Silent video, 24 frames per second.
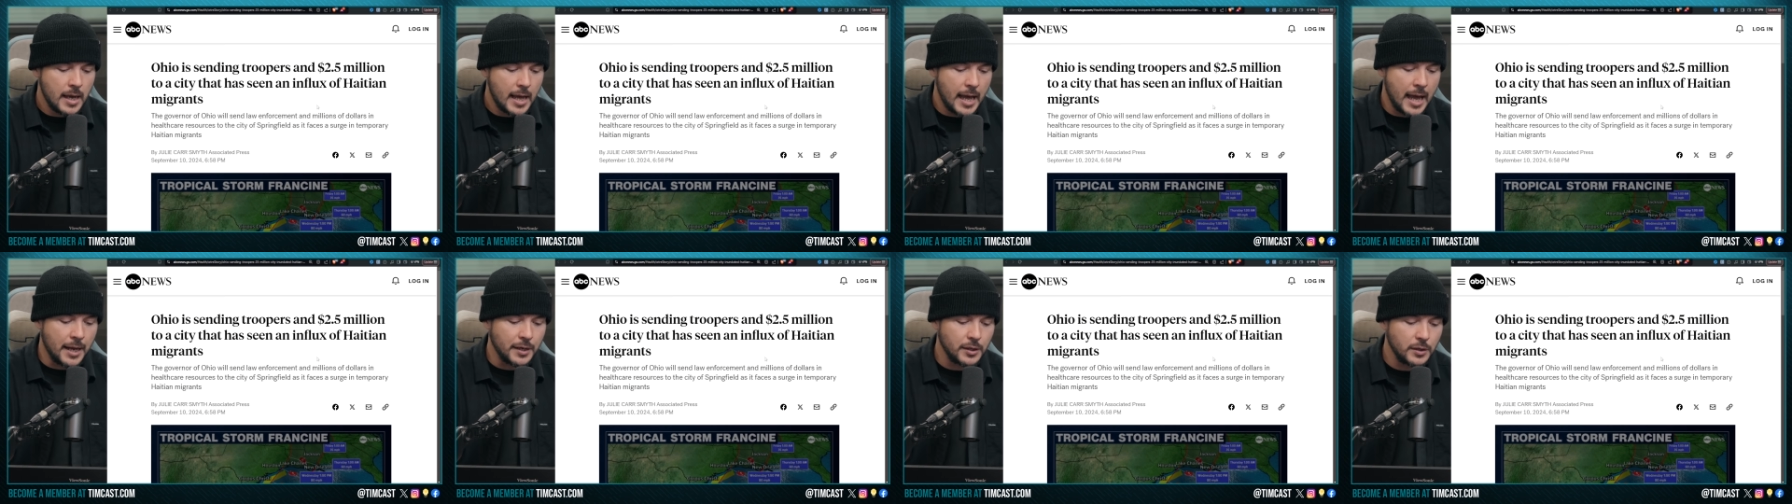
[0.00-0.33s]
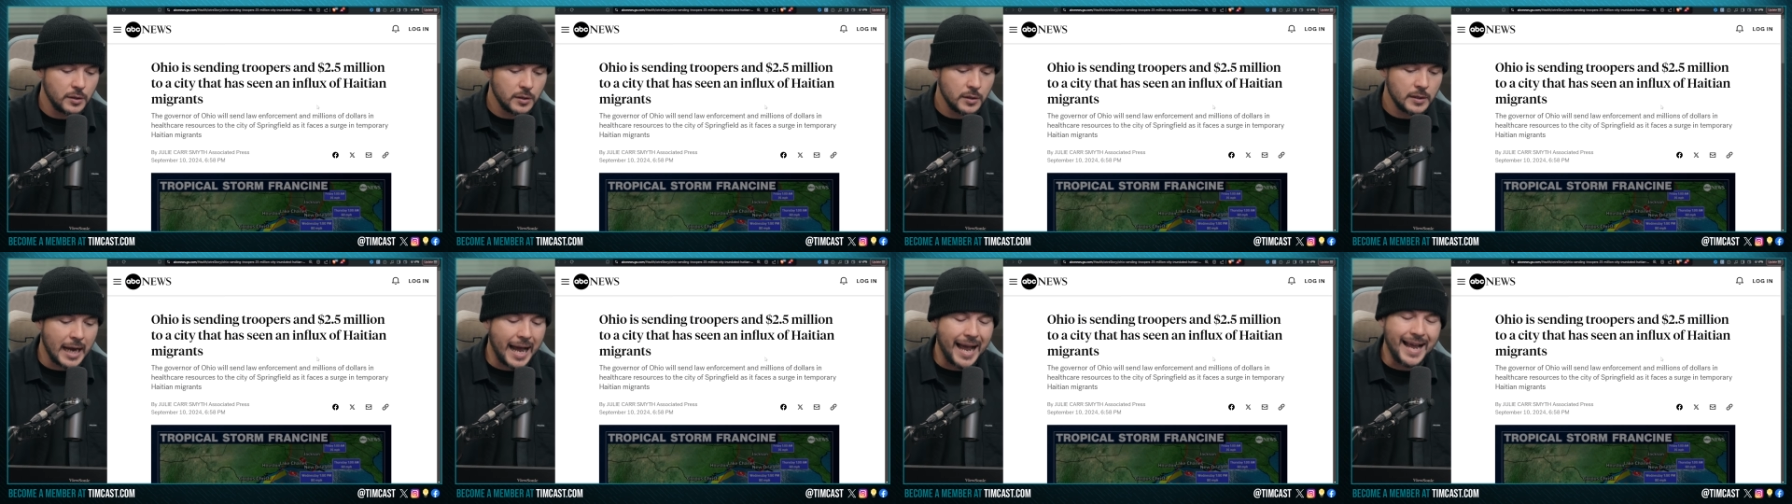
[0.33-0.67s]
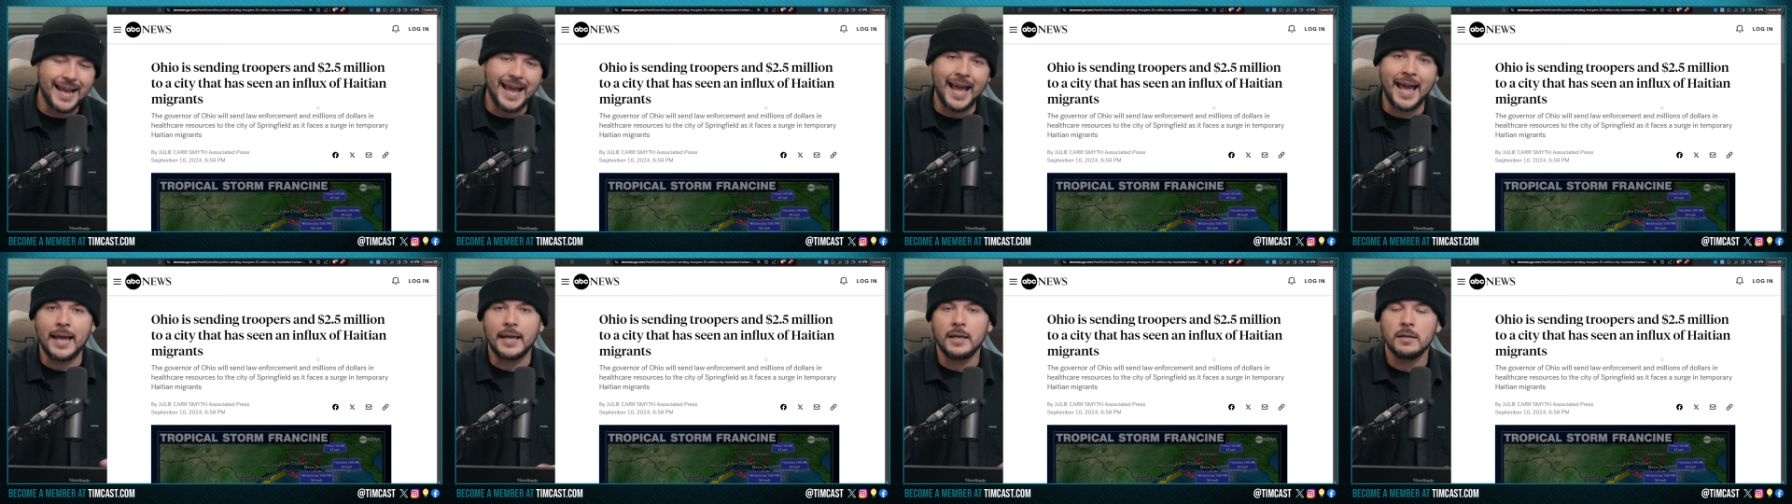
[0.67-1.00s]
And
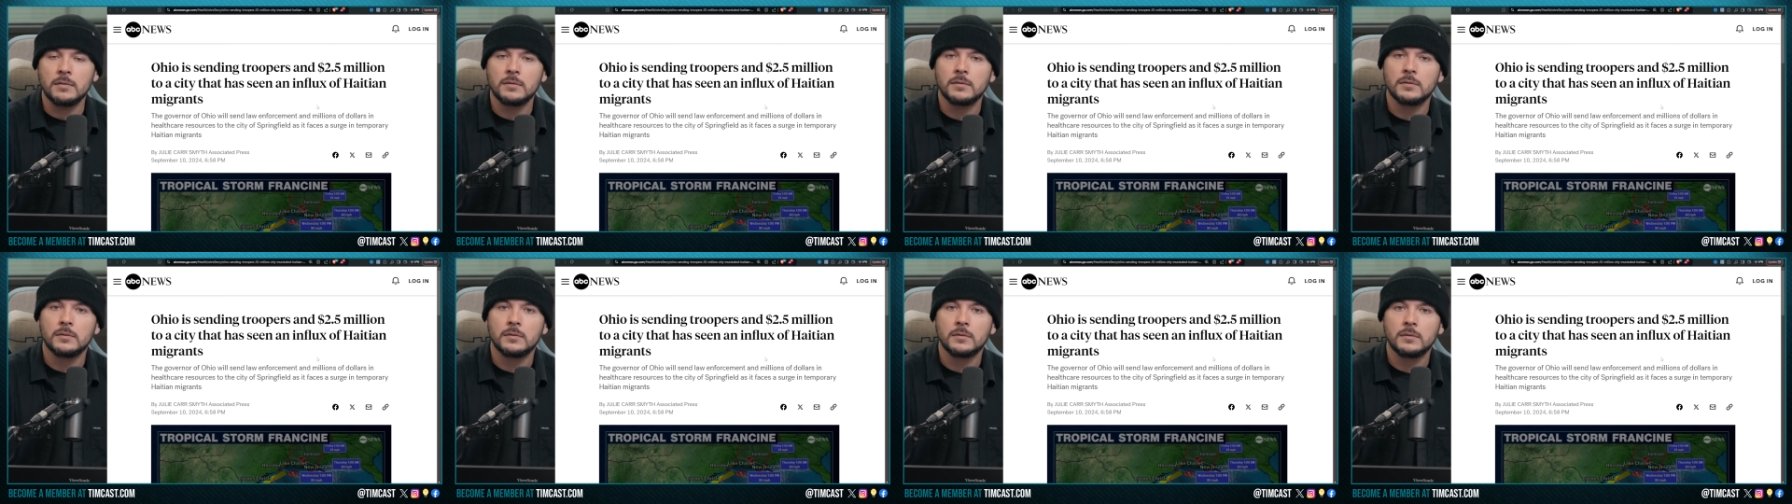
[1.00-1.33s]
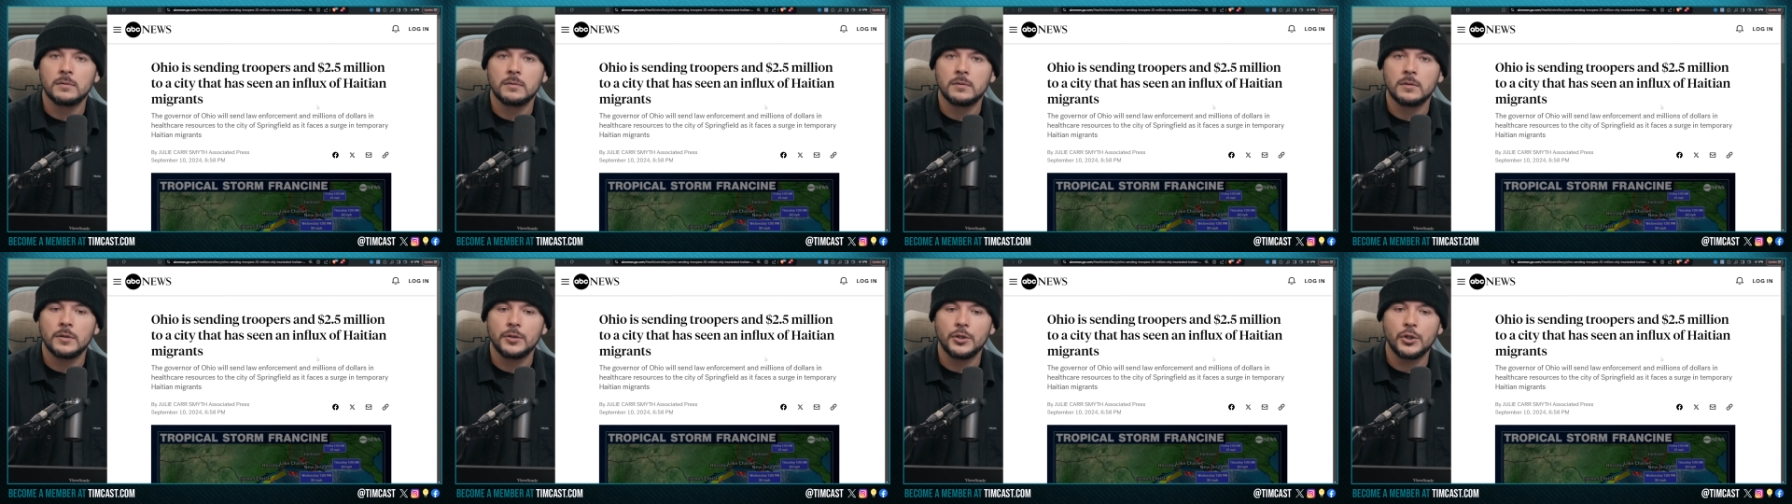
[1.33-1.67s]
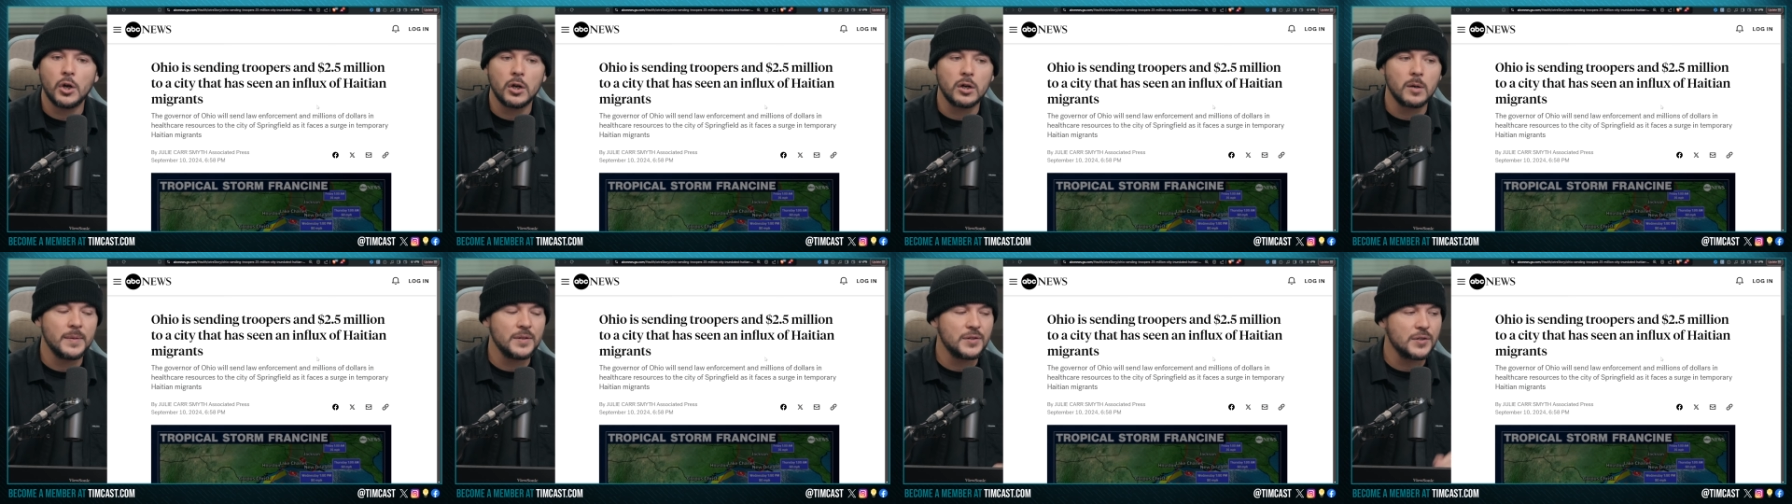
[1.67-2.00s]
guy A, you
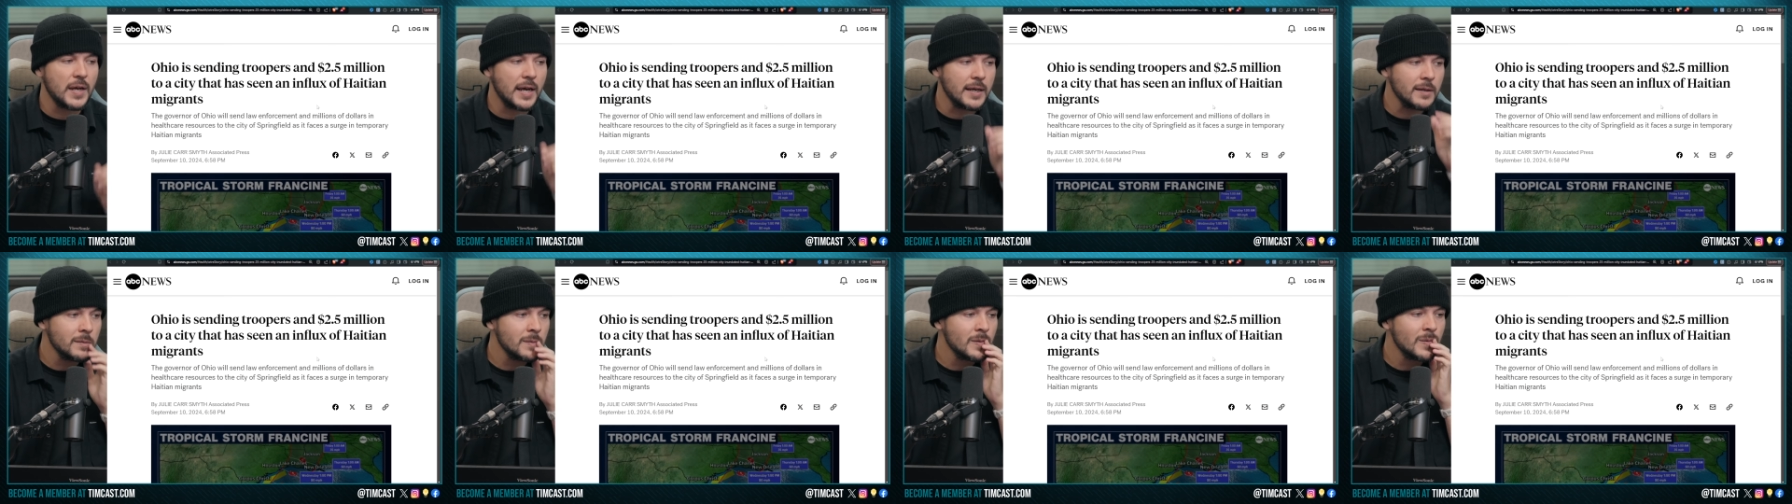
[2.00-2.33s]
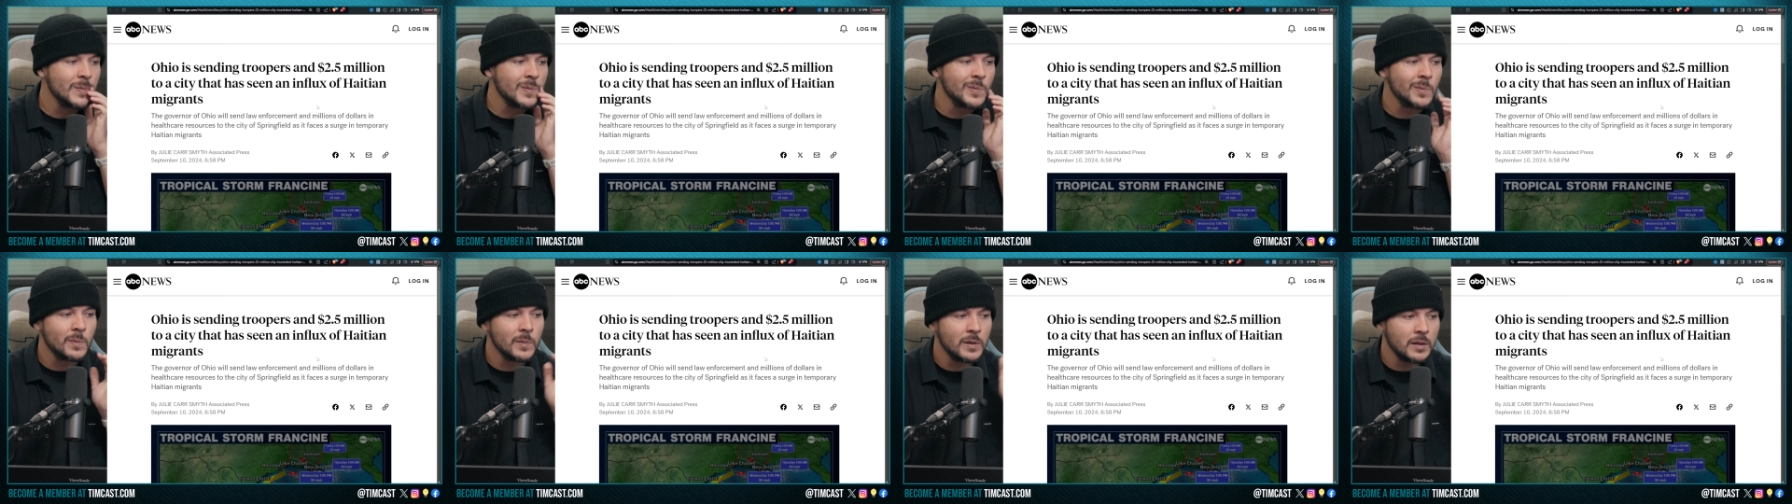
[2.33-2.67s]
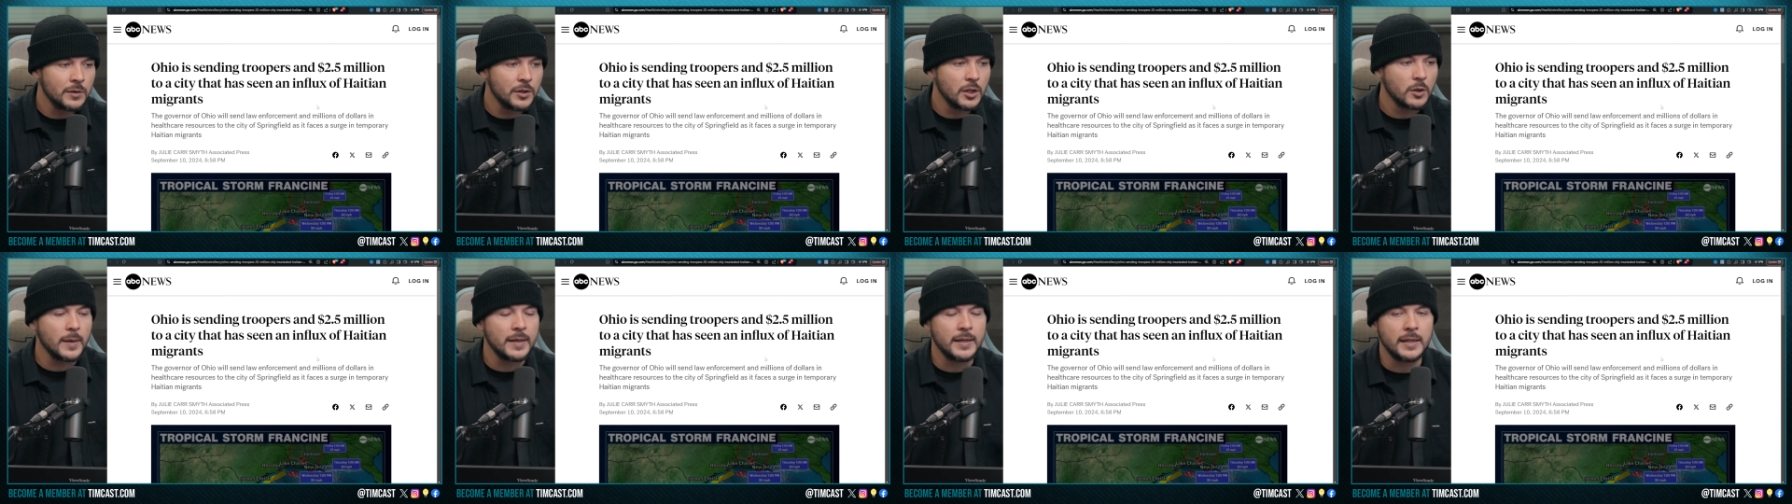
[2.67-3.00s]
go to him and say,
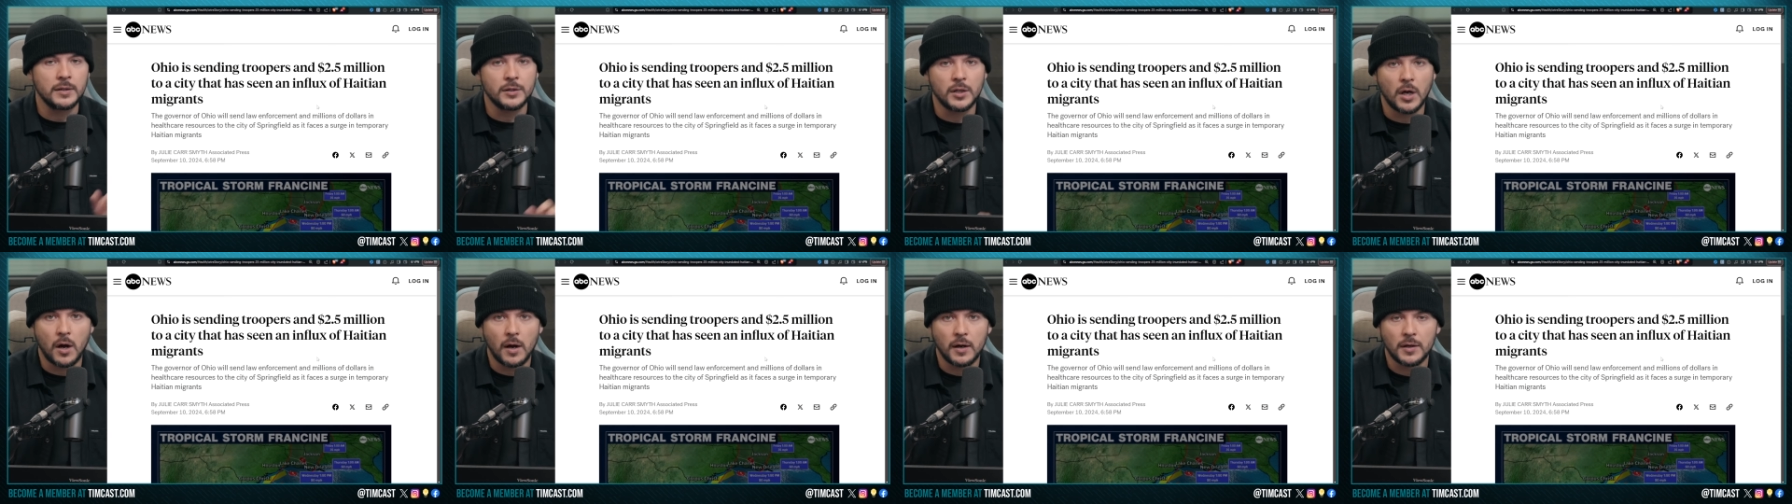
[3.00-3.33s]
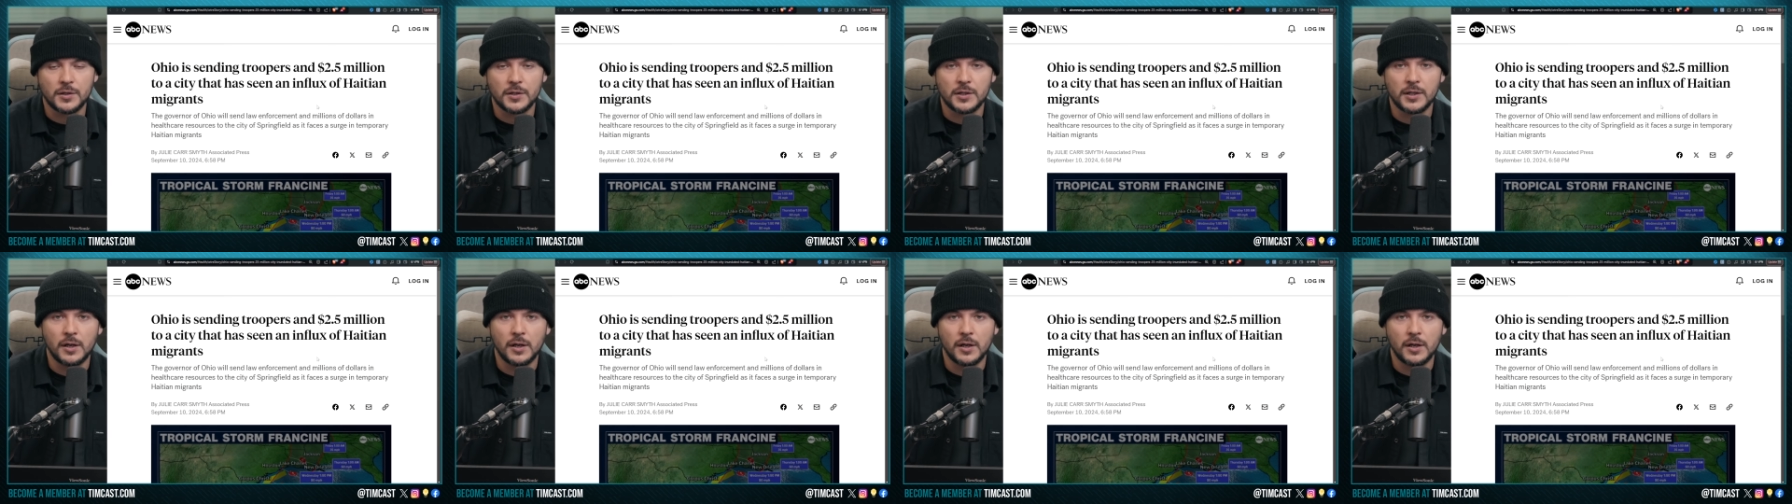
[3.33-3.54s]
they're eating dogs.